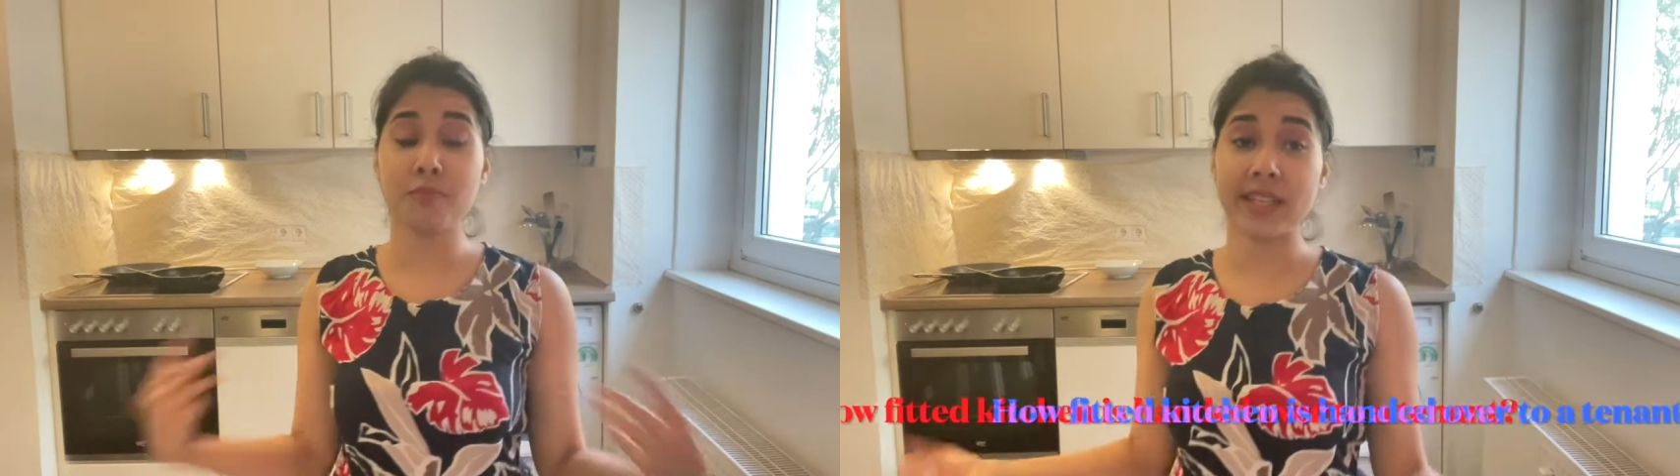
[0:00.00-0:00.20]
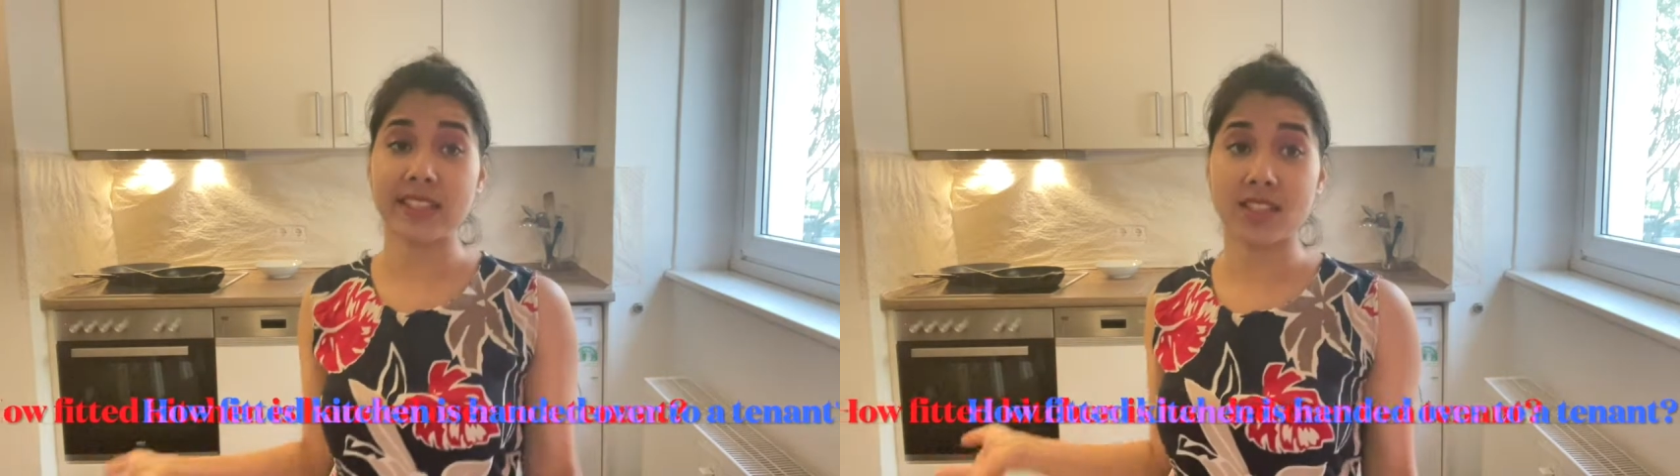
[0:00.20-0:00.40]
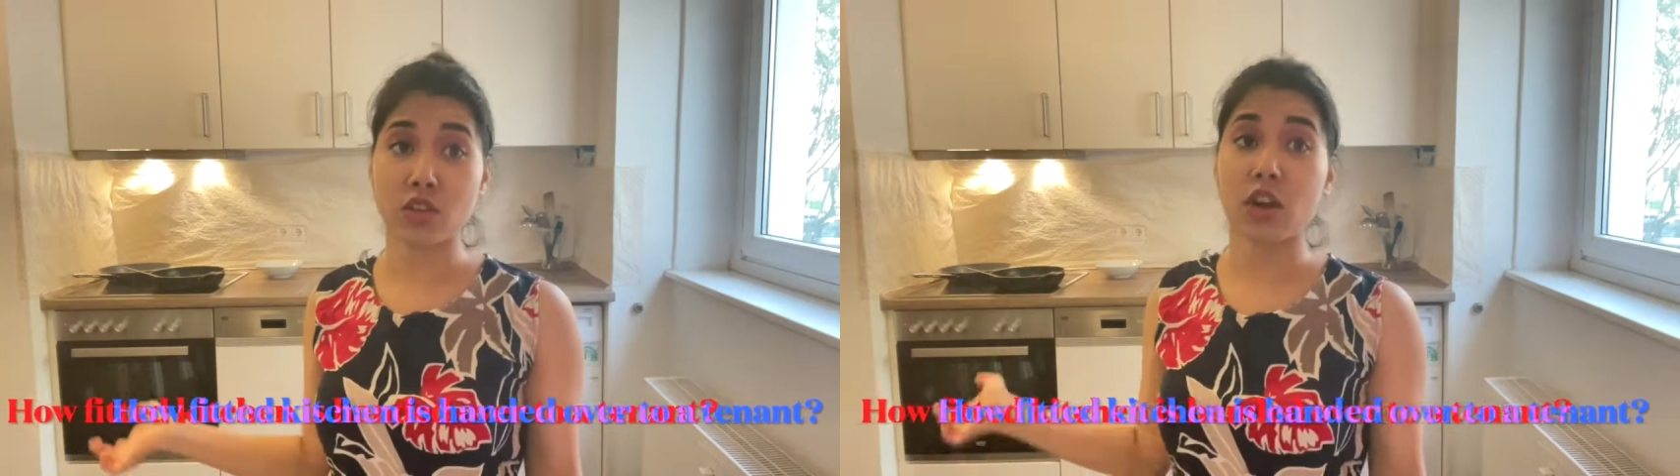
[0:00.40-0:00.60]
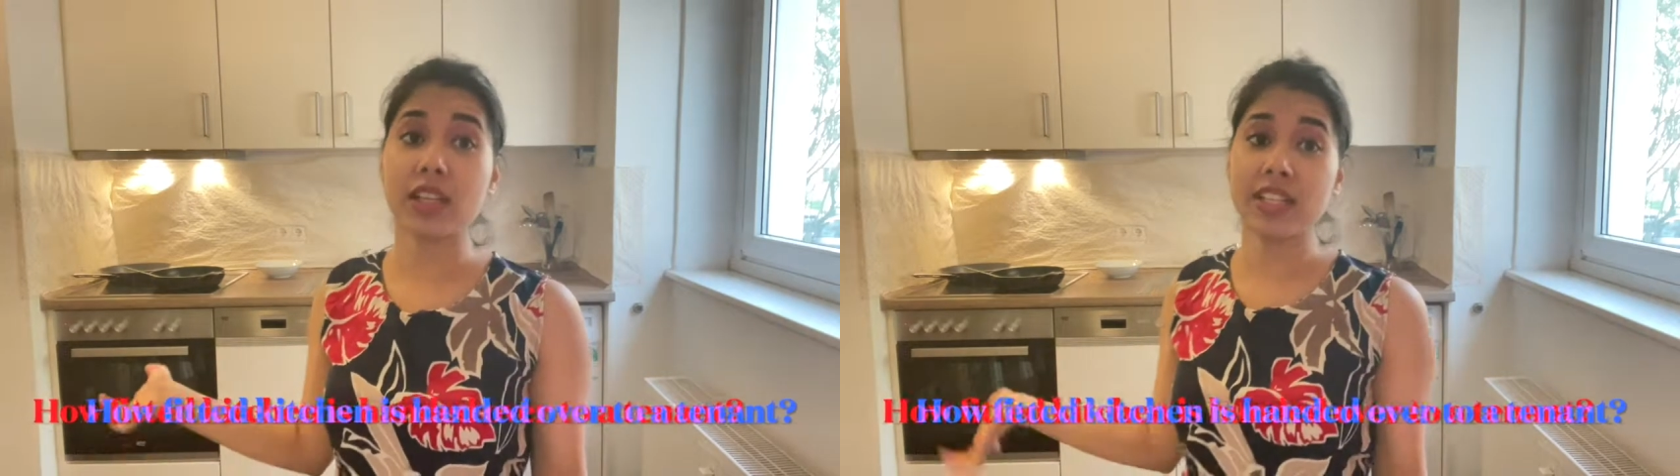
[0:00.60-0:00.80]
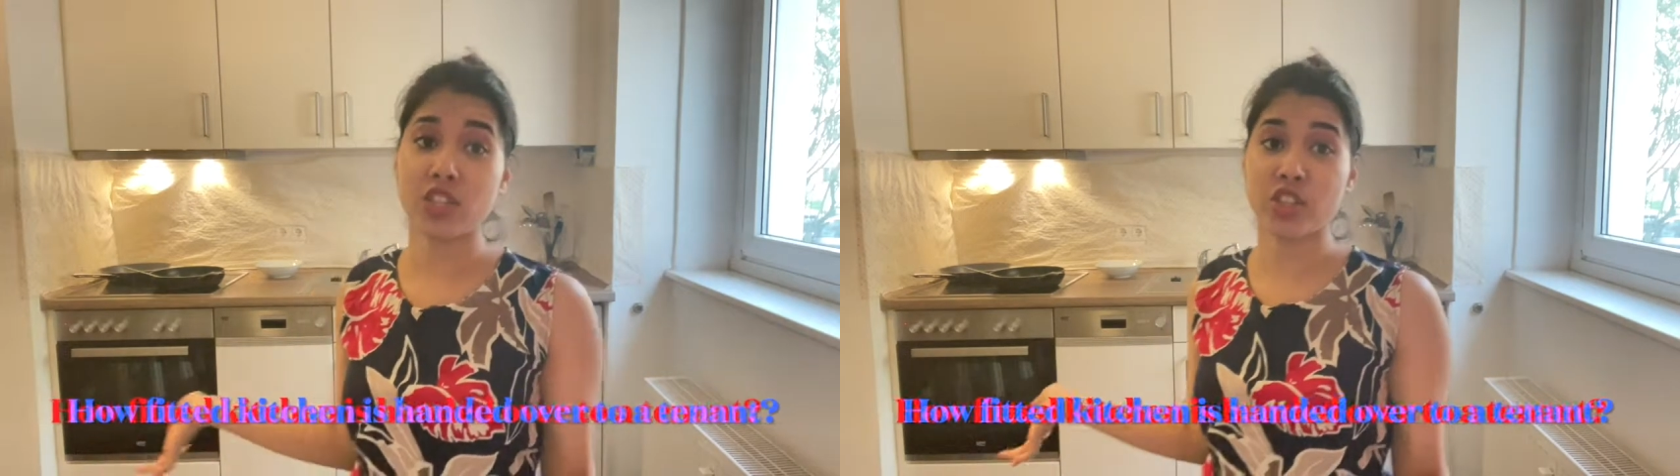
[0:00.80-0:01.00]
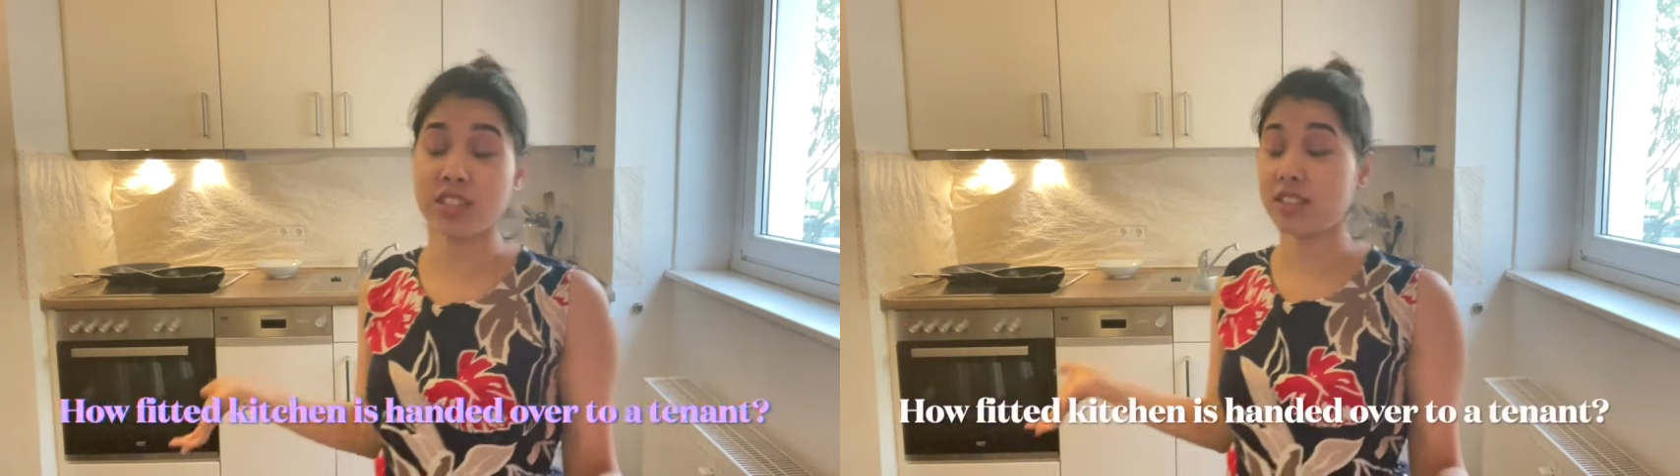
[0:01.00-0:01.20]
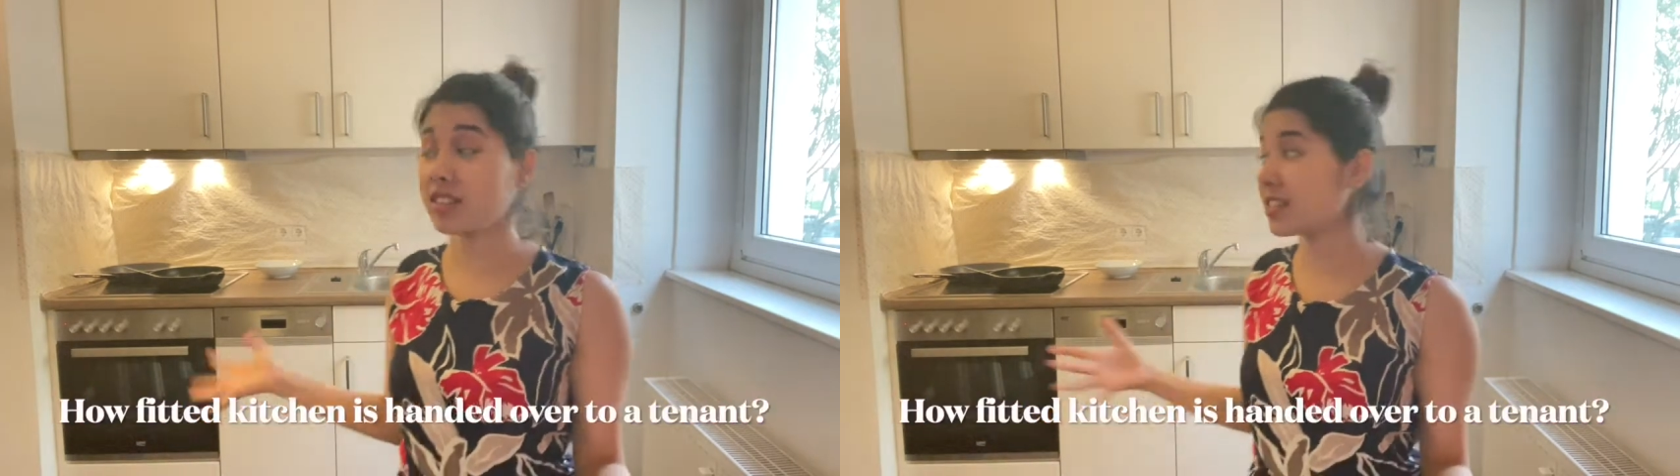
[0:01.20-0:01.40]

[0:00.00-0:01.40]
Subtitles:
my installed kitchen.